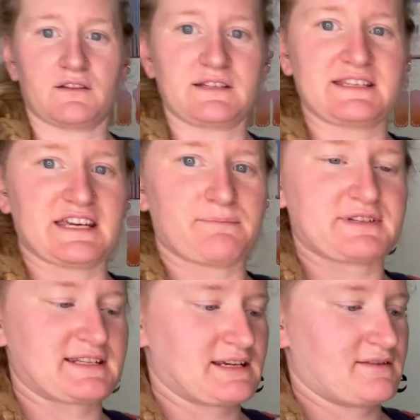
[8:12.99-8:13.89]

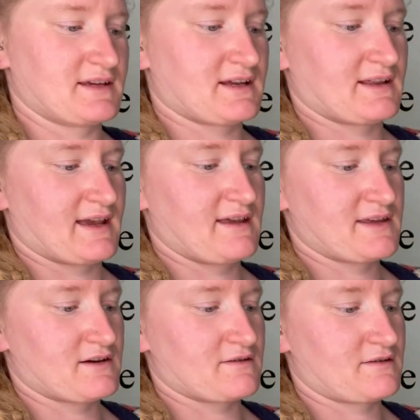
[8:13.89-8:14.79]
dips in the clay that
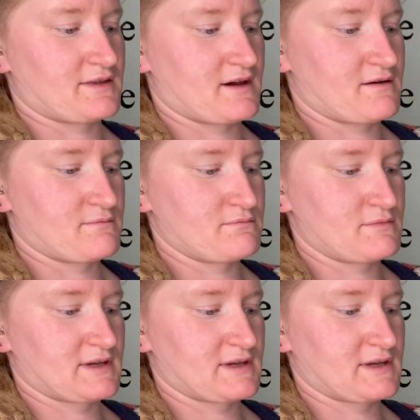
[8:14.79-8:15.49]
your thumb